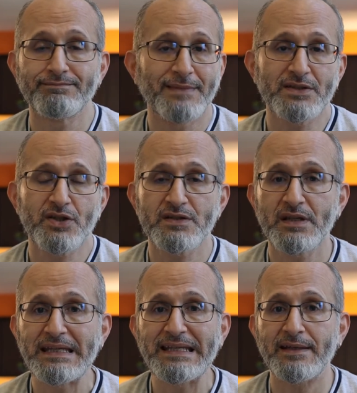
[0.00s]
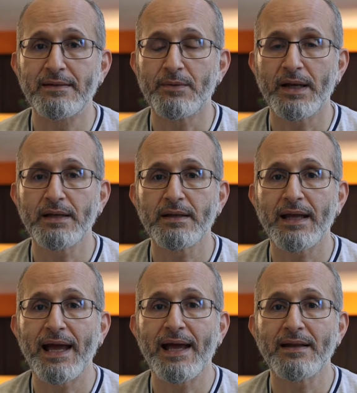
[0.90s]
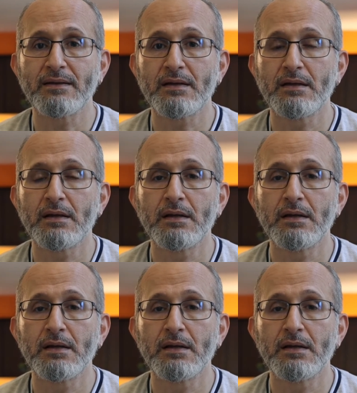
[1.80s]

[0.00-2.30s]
That's just a need, right? And